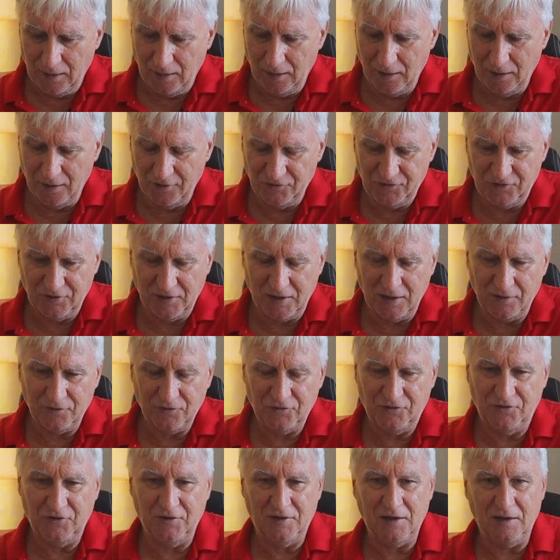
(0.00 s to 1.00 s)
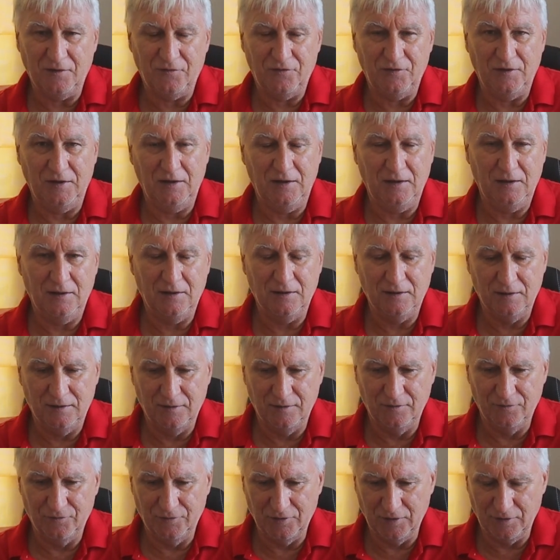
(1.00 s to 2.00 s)
to get the
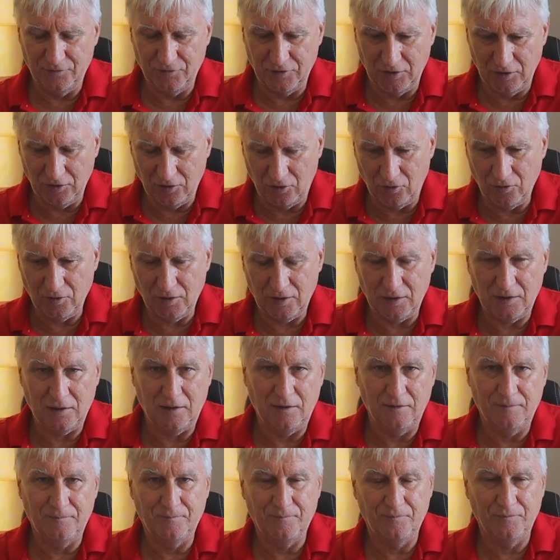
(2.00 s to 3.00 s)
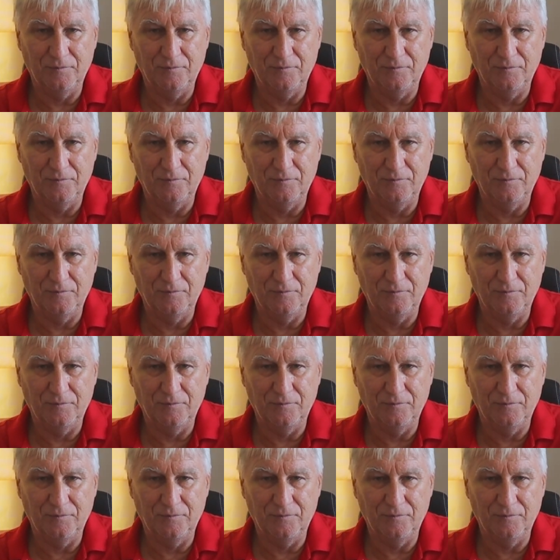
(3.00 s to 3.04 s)
longer